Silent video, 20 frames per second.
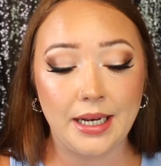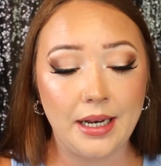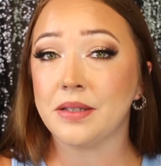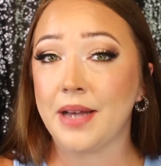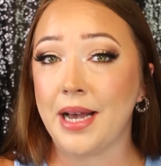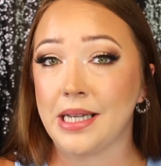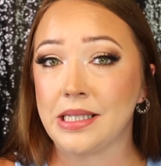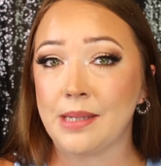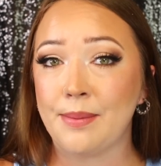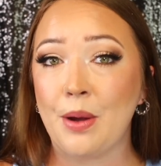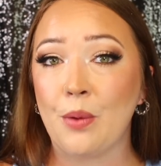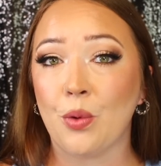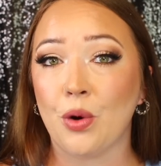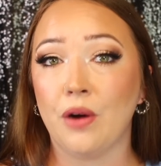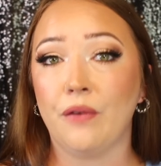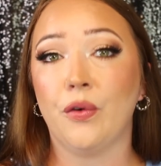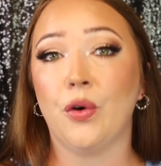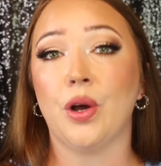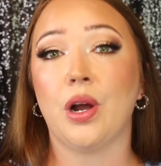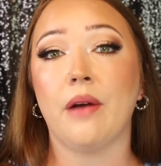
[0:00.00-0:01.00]
The last time I wore a
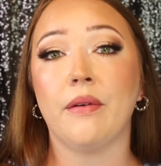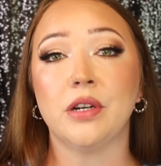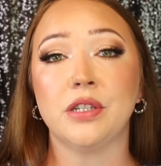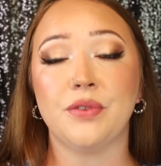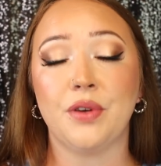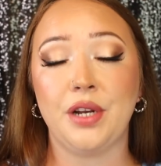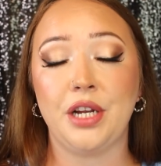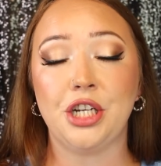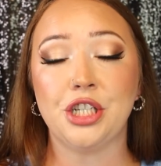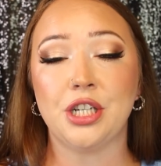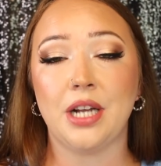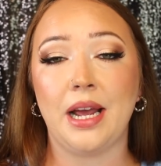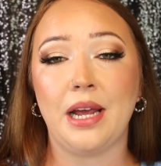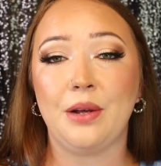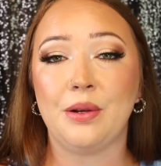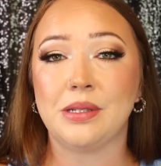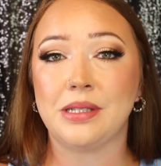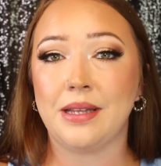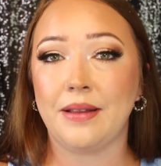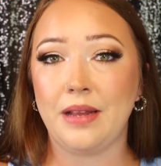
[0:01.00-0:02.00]
full coverage foundation, I
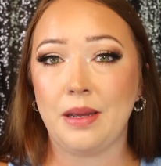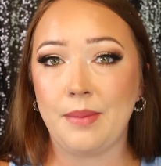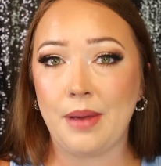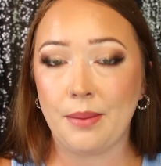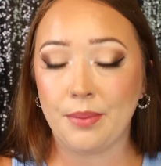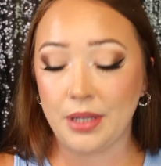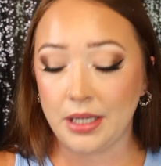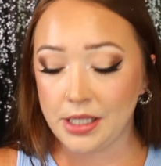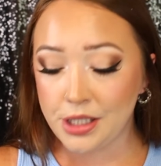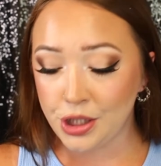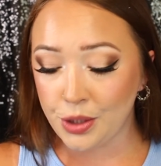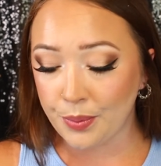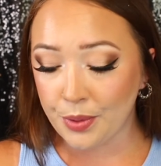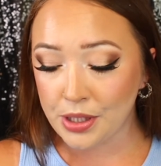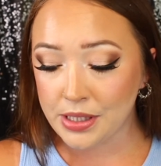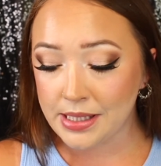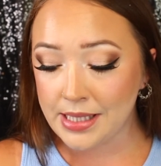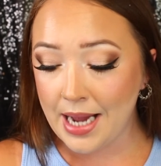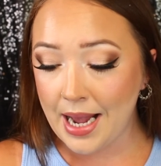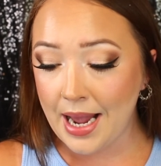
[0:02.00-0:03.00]
used the Maybelline Super
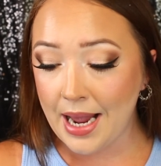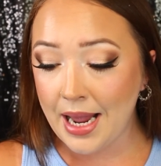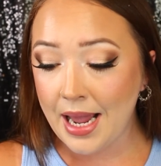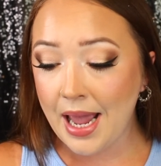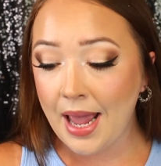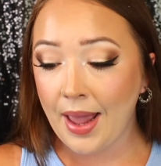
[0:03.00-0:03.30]
Stay.